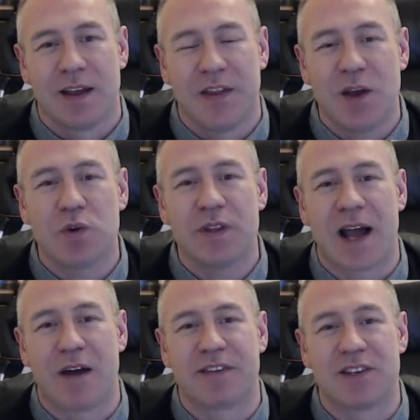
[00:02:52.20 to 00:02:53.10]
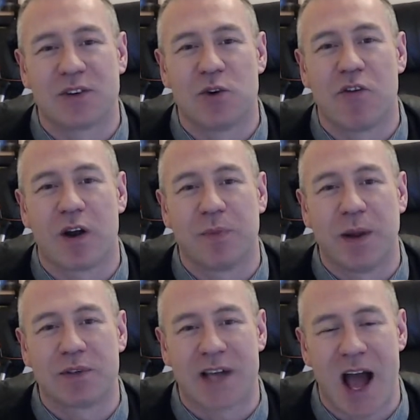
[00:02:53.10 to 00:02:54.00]
they wouldn't have to go around
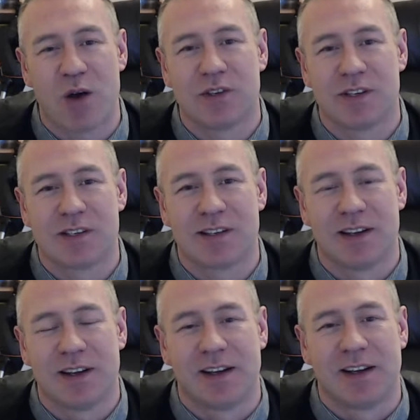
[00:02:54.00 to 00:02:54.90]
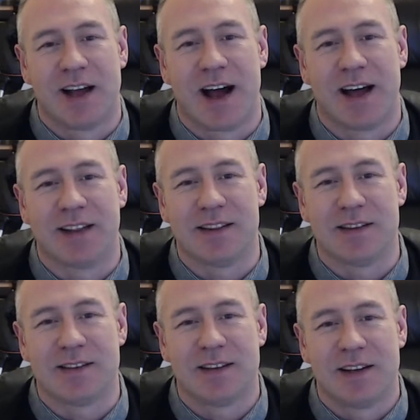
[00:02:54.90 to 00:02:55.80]
people's houses
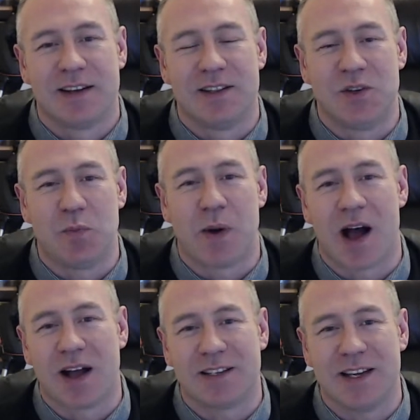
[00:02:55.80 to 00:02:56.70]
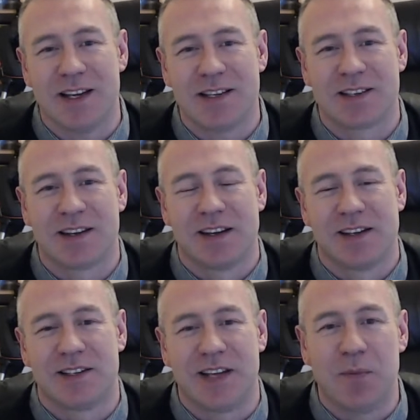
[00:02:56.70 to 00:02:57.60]
and do parties,
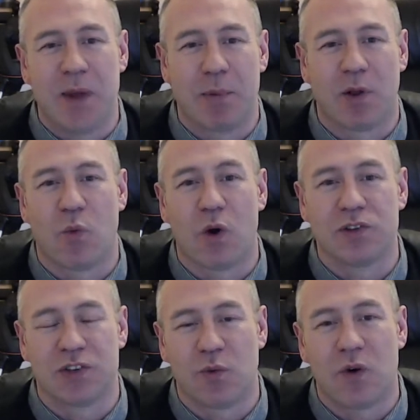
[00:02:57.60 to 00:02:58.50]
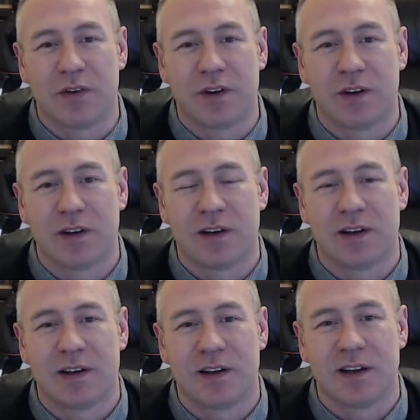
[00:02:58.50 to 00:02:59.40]
seeing people on one-to-one.
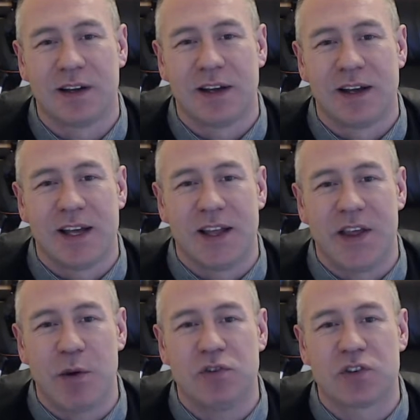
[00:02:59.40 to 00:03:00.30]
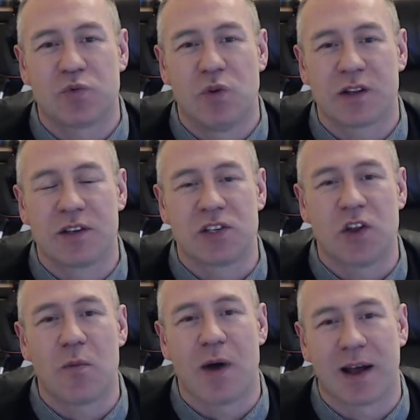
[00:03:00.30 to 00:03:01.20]
They would just work the
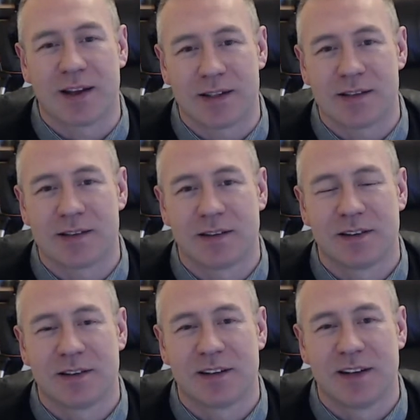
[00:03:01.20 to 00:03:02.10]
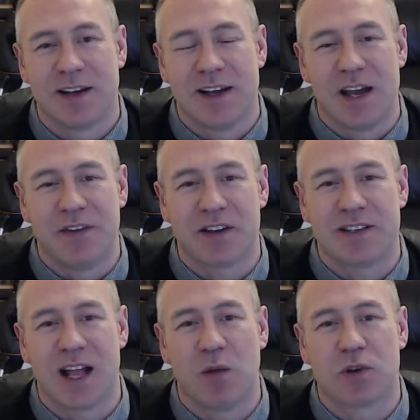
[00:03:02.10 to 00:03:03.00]
stock markets. If they could
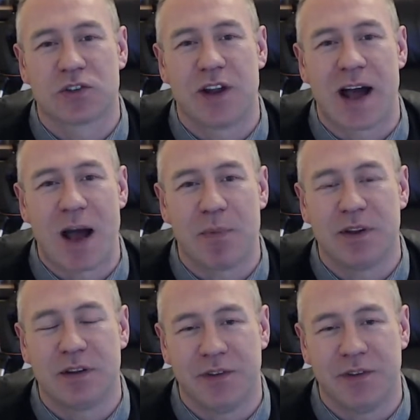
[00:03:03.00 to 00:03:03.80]
tell what's going to happen in the